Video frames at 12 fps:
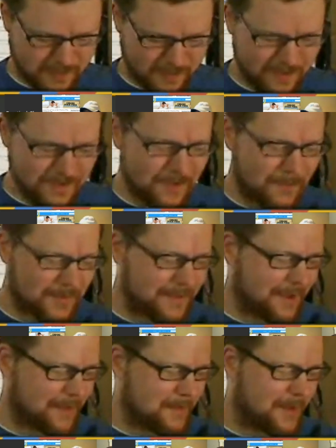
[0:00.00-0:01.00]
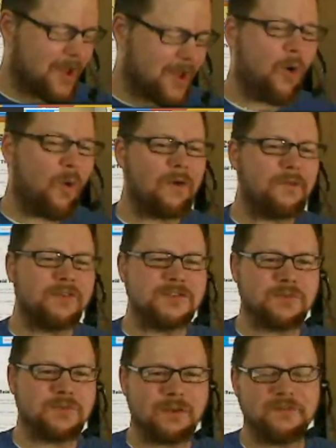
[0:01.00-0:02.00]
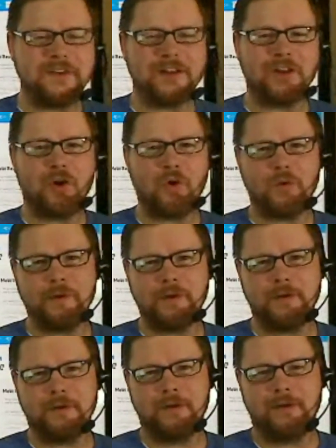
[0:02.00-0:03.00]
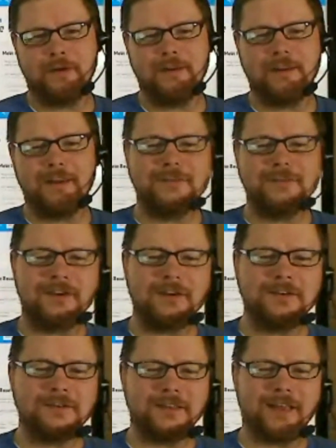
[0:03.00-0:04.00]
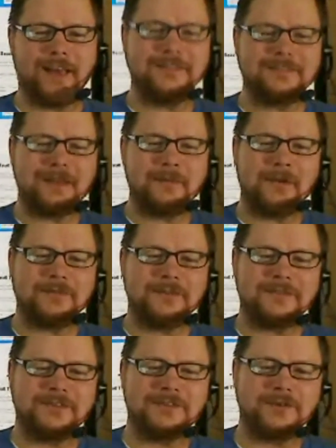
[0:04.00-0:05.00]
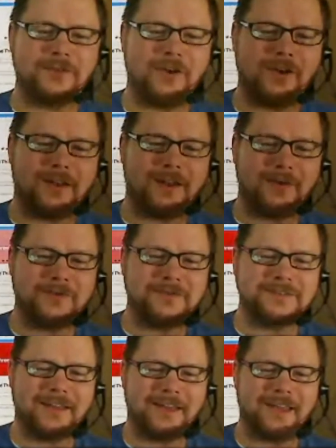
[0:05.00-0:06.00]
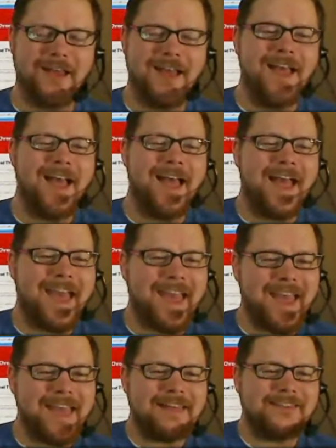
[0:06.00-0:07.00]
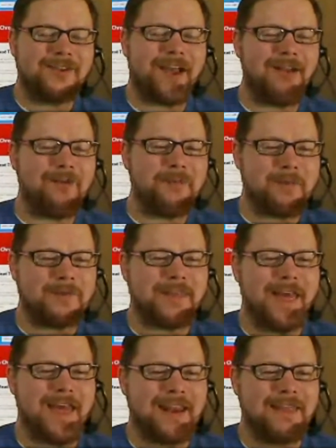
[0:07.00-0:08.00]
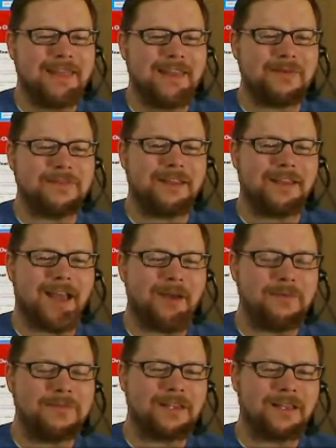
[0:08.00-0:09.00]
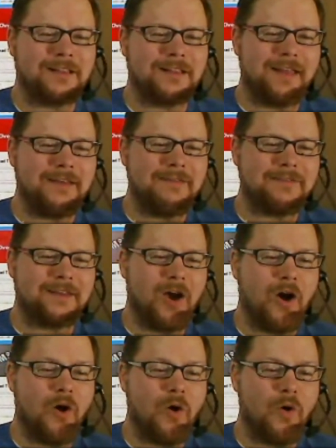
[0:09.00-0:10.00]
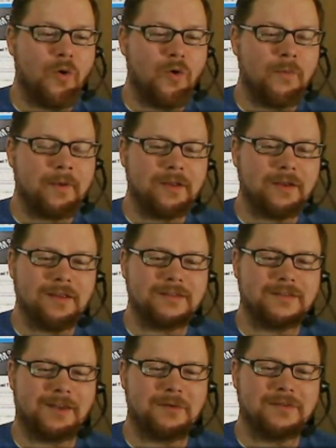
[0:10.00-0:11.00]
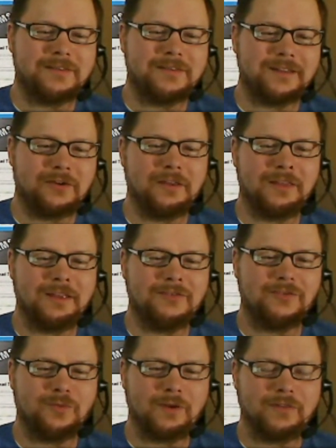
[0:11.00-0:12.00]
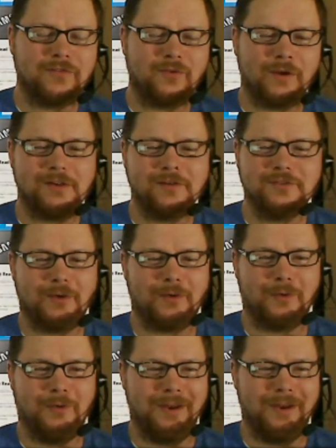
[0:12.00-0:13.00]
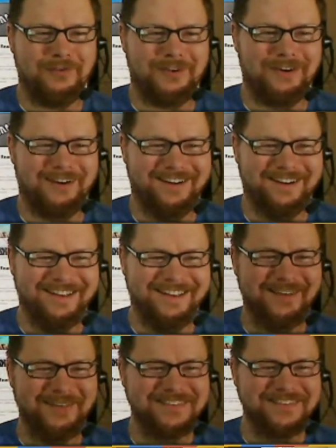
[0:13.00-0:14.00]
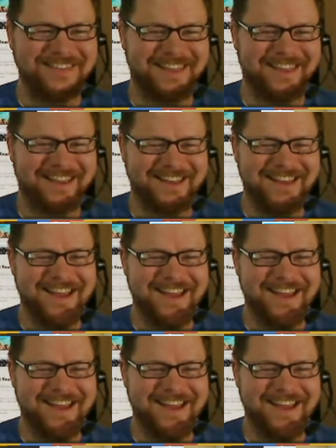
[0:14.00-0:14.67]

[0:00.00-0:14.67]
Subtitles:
like, oh yeah, when did that come out? Or if you just want to feel old, like seriously, last time I was listening to a song and I was like, hey, I remember that, and then I was like 11. Oh my goodness, that was literally like 24 years ago or whatever. I was like,